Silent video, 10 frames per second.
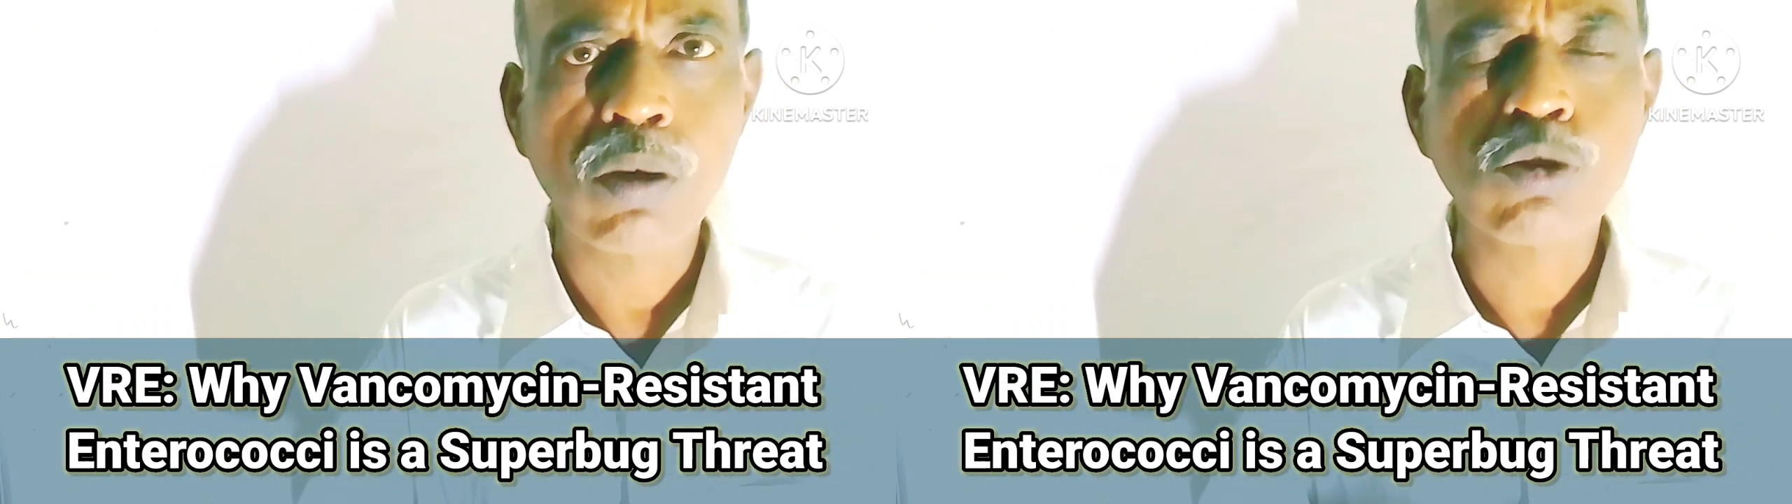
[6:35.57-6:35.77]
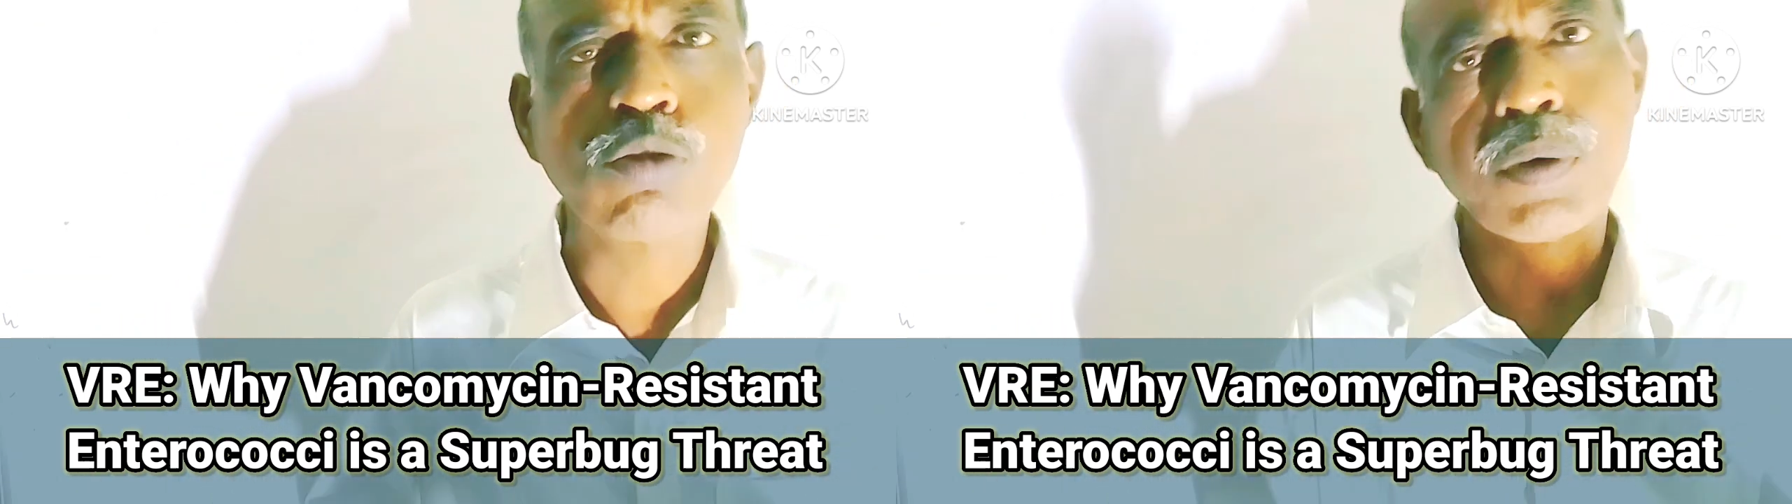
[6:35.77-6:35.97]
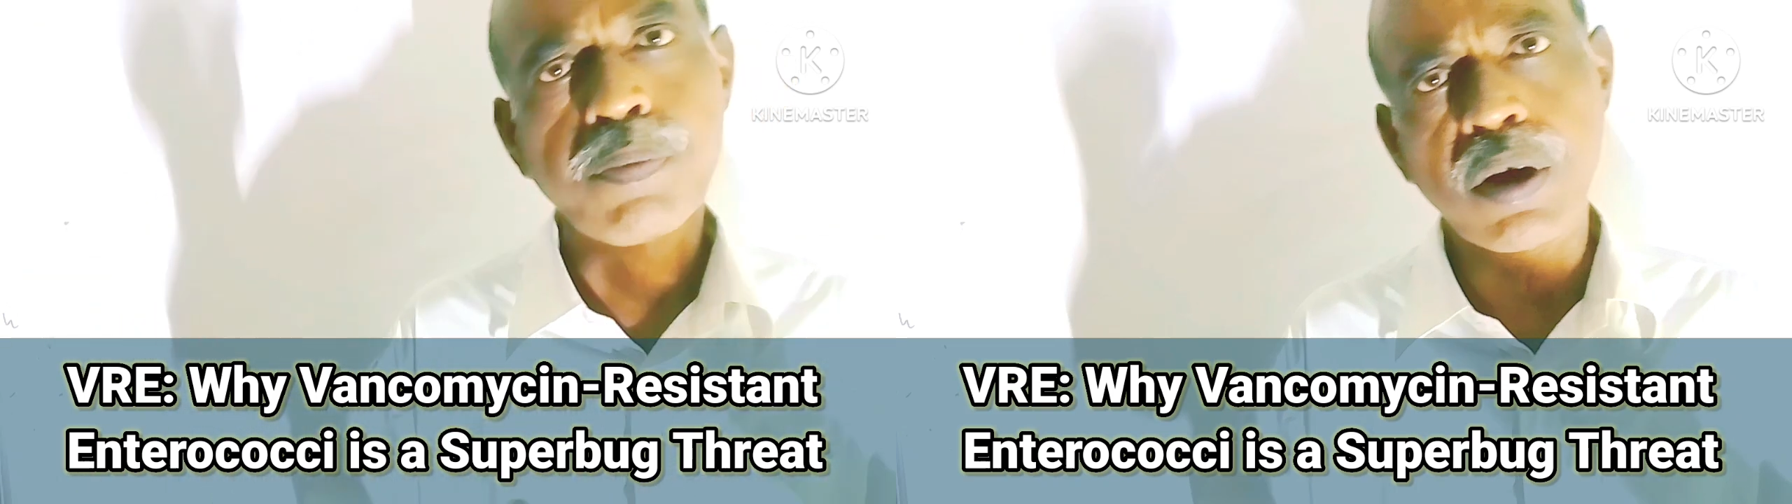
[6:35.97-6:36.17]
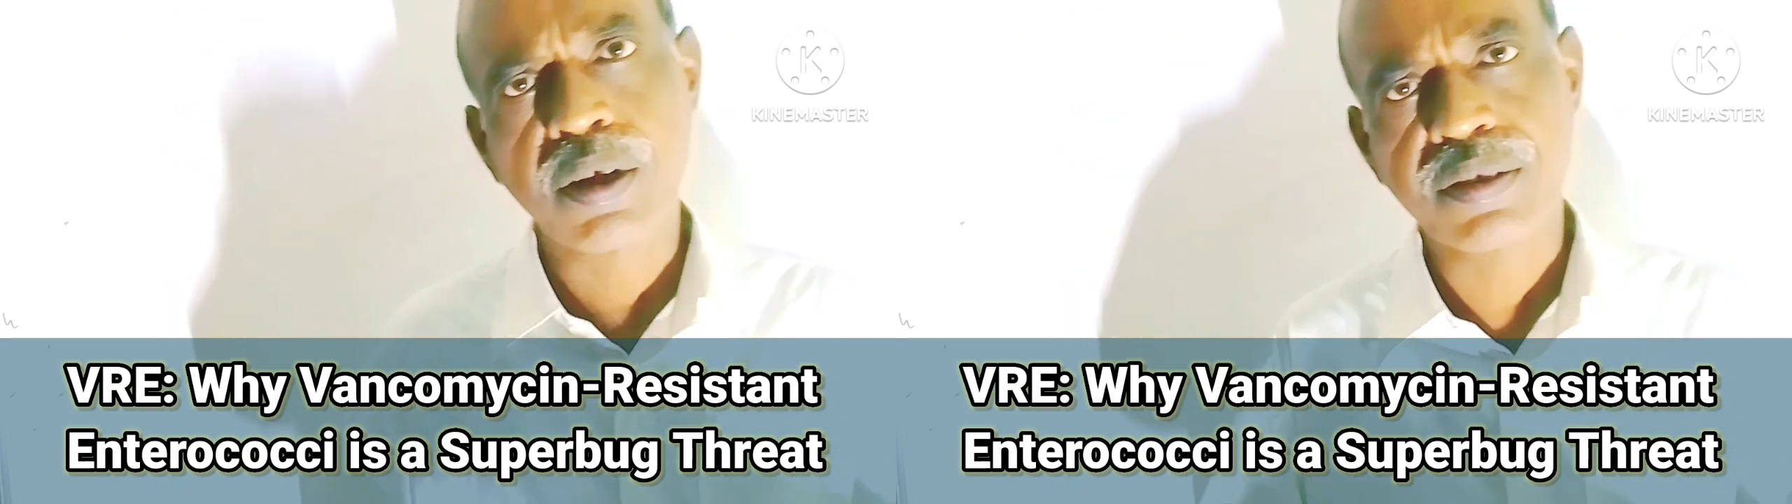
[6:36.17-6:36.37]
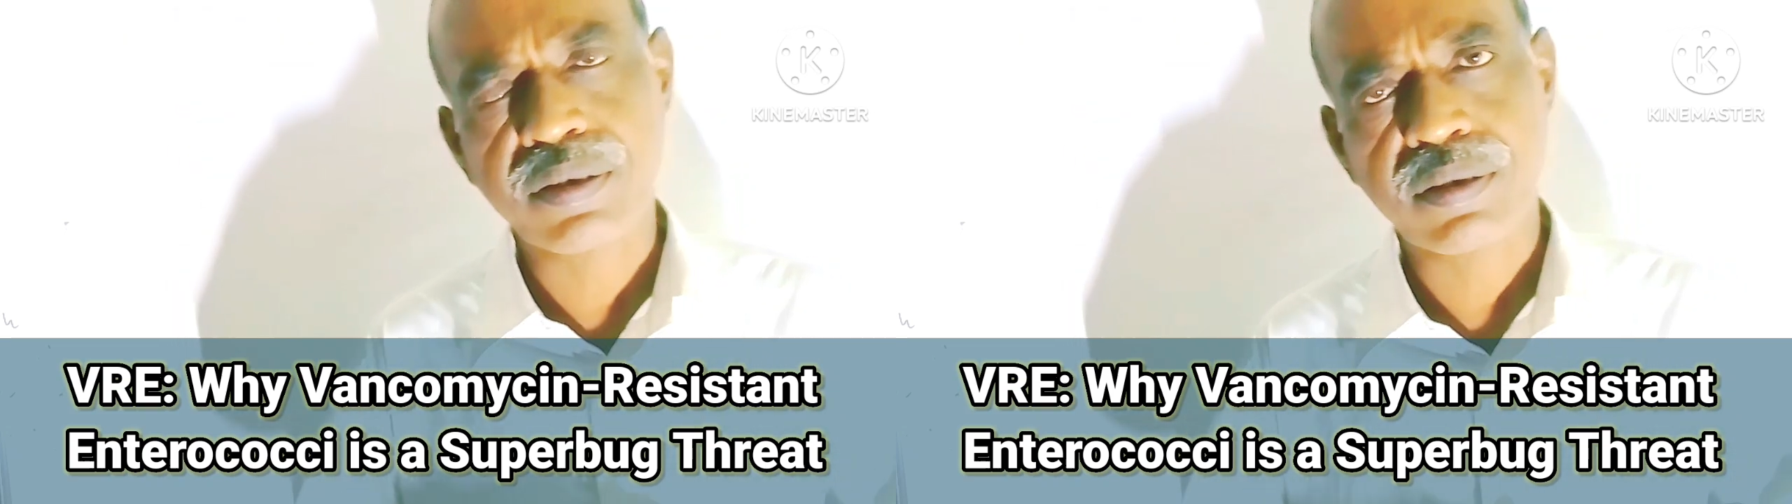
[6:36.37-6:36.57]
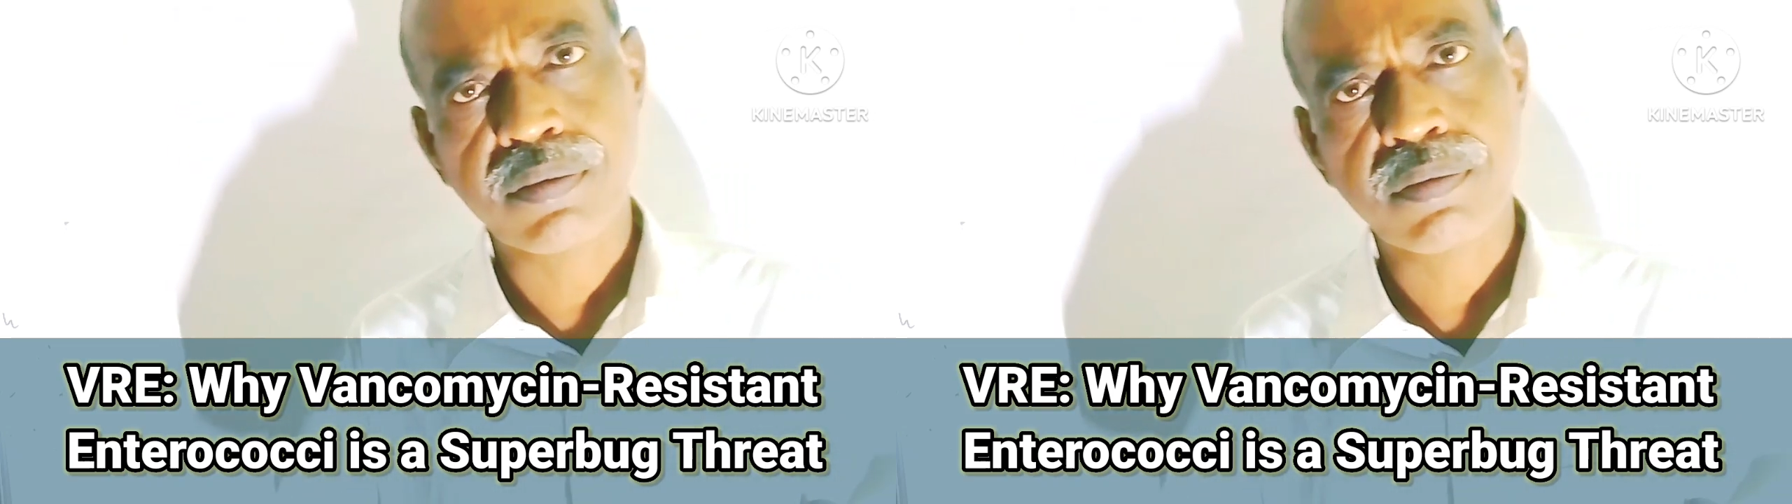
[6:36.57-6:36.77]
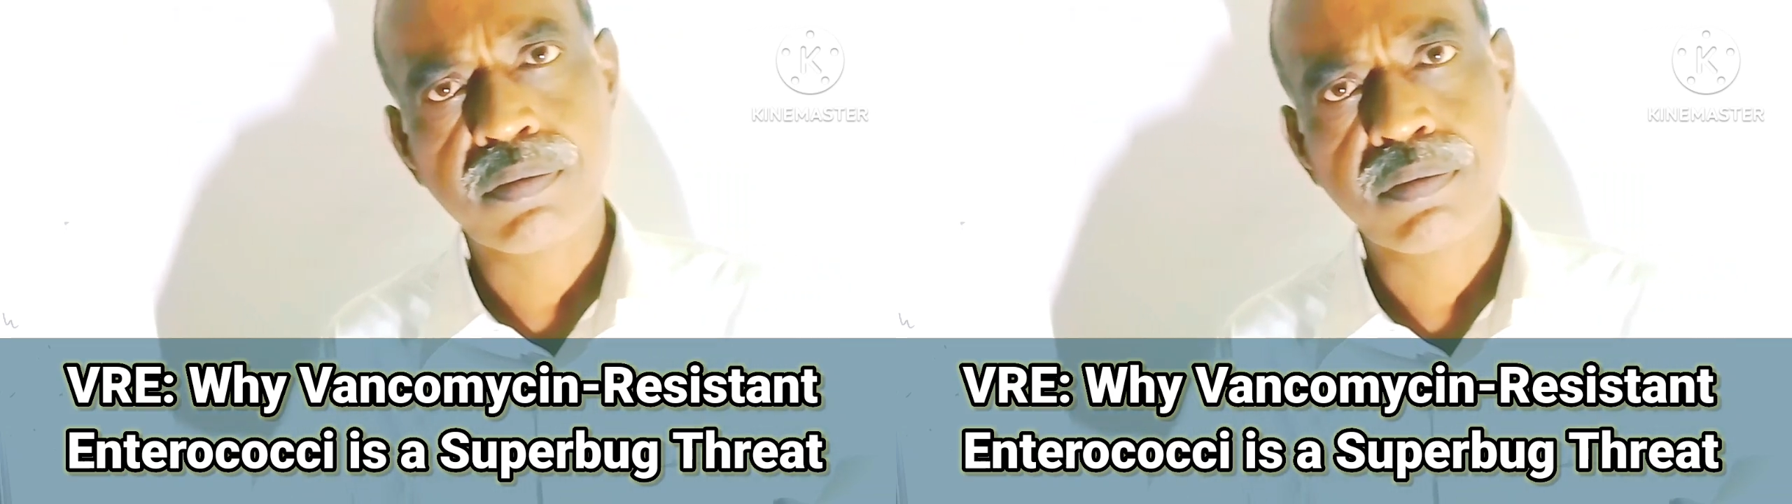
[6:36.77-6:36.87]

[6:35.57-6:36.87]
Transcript: superbugs.